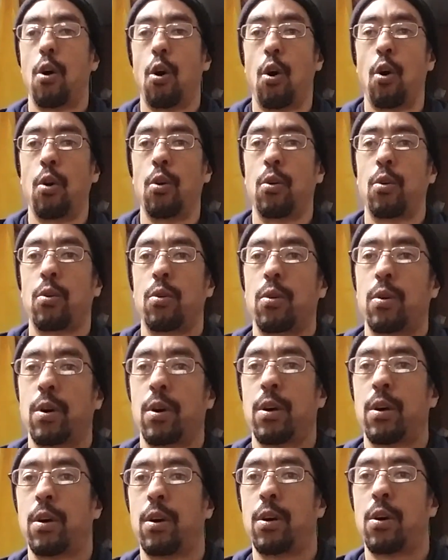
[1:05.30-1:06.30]

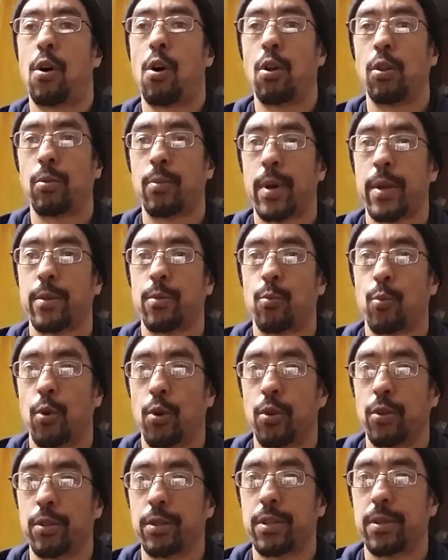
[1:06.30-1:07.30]
All around the
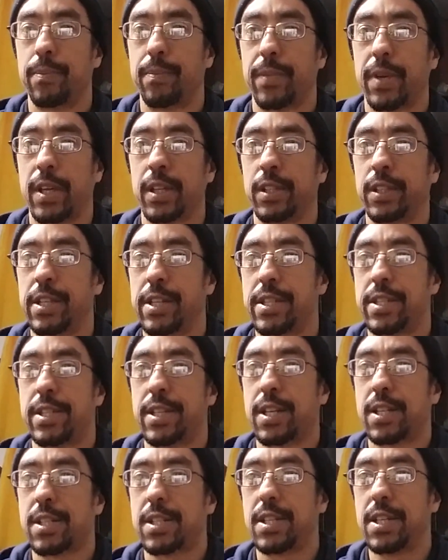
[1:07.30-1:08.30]
world, at least
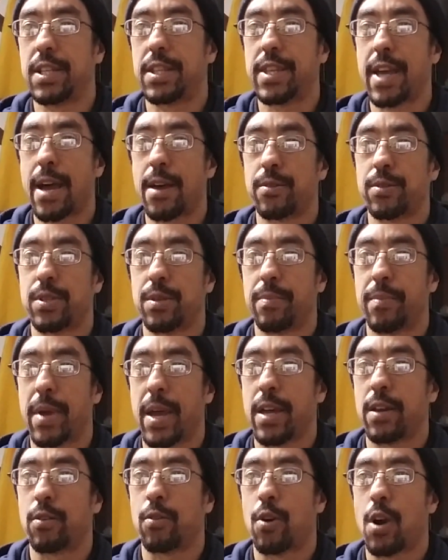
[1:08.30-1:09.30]
60,000
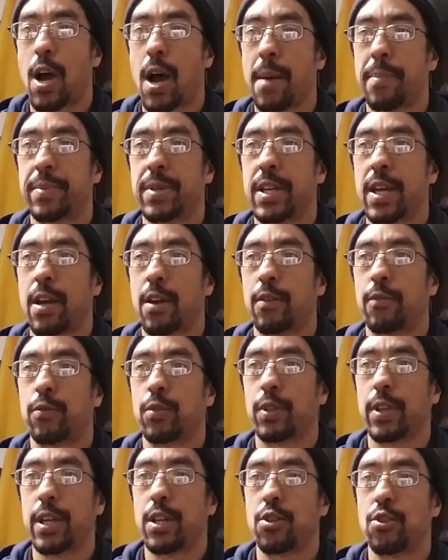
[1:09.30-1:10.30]
men are opting out of
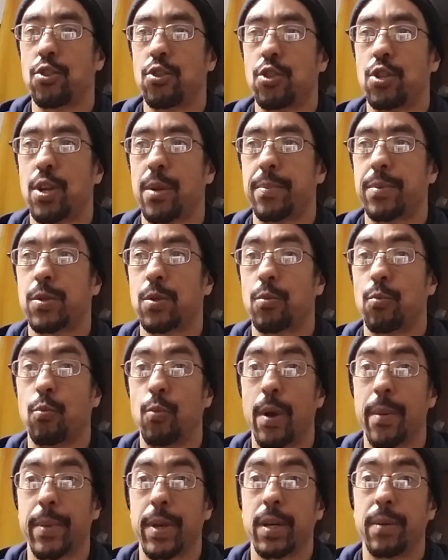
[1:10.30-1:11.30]
relationships with
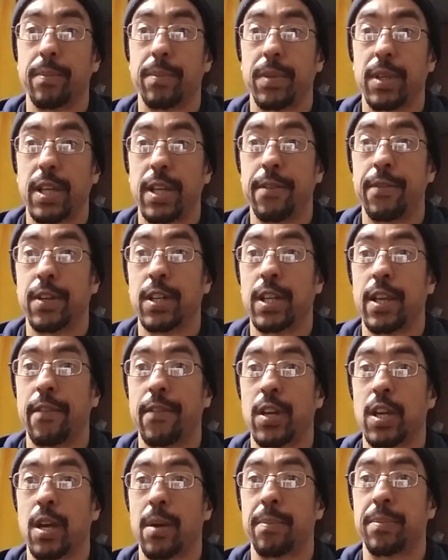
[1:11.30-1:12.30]
women, even
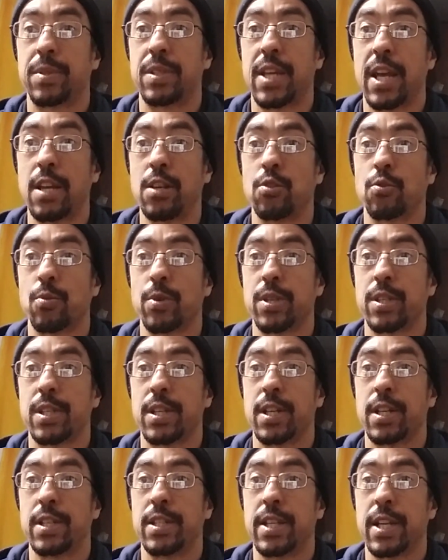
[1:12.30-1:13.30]
giving up dangerous
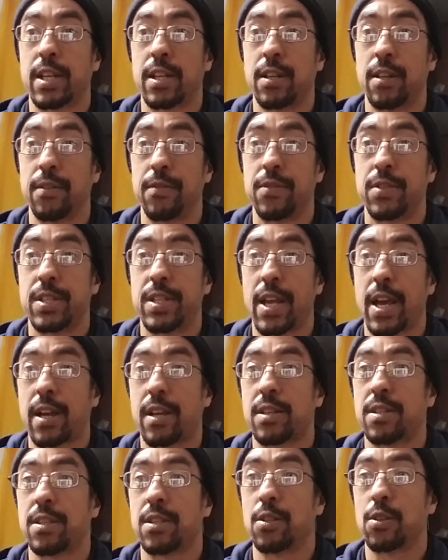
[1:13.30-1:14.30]
and addictive
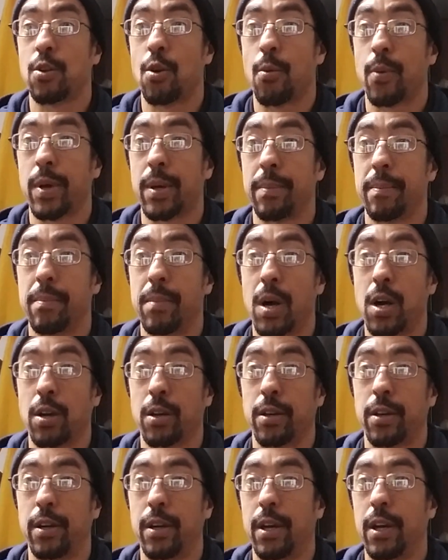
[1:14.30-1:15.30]
sex and going
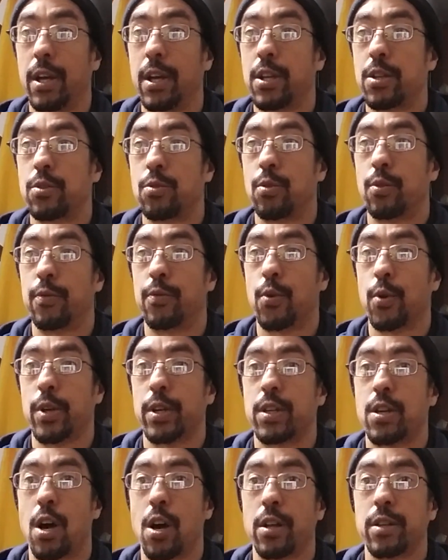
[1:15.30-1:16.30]
monk to
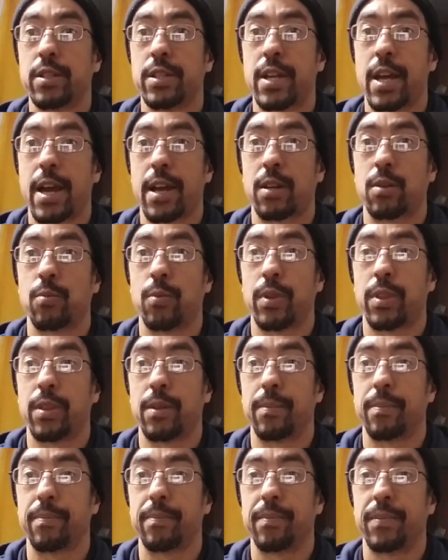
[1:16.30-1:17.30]
avoid contact with
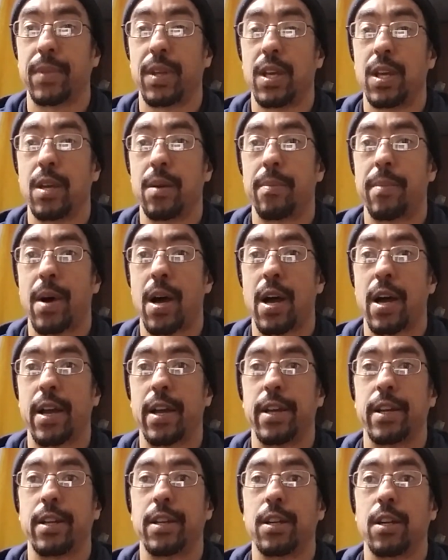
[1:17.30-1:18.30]
them.
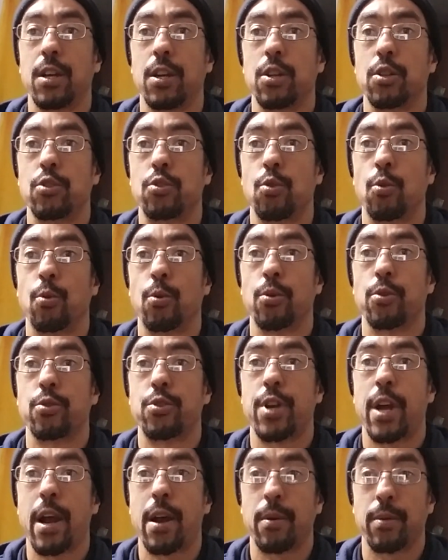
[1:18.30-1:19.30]
By
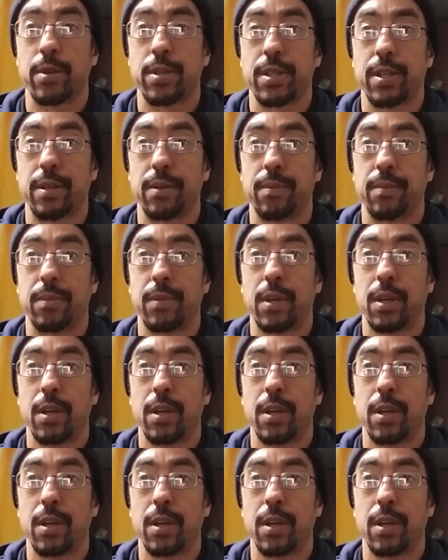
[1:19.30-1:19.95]
George Harrison,